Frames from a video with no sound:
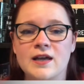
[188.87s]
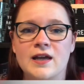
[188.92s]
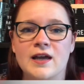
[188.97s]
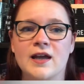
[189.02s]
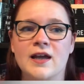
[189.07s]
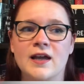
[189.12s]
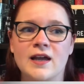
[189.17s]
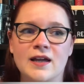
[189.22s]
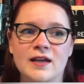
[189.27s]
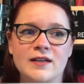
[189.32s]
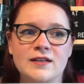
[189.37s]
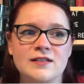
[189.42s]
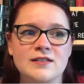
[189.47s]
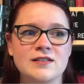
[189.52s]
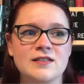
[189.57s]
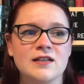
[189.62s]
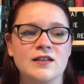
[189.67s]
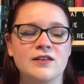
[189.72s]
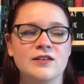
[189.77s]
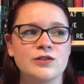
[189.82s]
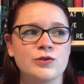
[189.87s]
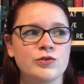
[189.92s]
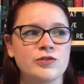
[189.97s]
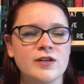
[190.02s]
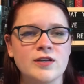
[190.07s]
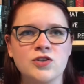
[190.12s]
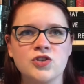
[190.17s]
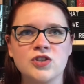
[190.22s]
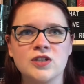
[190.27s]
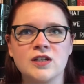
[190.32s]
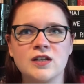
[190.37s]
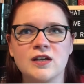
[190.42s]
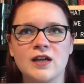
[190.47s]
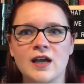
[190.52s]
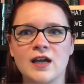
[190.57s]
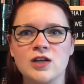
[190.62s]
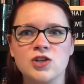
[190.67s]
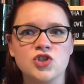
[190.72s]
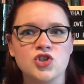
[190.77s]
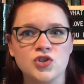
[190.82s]
And this was actually
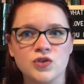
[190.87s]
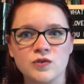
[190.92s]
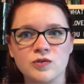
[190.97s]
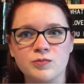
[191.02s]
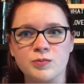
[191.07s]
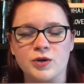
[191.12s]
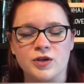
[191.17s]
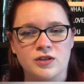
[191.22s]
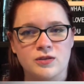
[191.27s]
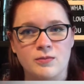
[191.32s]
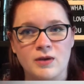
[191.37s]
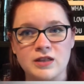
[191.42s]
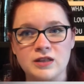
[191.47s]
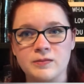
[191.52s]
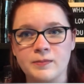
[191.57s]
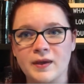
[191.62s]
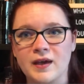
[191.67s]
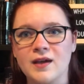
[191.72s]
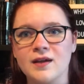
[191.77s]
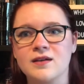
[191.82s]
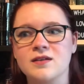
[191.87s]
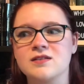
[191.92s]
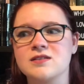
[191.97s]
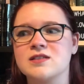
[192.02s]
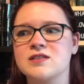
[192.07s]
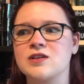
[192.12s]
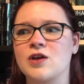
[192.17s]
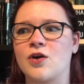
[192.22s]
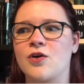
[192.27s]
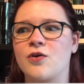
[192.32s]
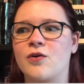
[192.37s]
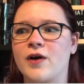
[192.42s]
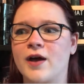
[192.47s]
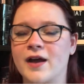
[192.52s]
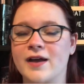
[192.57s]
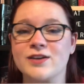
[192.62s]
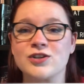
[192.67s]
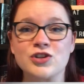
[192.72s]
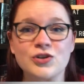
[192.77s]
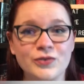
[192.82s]
a June book of the month pick, so
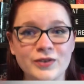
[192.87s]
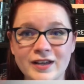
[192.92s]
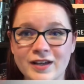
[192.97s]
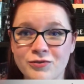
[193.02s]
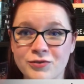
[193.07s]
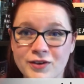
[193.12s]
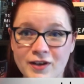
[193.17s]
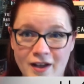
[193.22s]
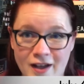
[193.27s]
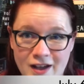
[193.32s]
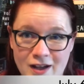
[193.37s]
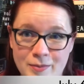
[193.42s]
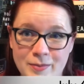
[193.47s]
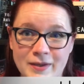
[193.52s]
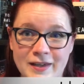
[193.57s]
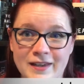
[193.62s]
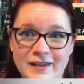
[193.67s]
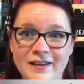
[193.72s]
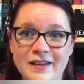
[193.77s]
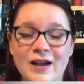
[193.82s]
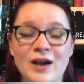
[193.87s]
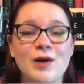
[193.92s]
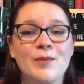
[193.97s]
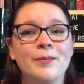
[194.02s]
I actually already have a copy,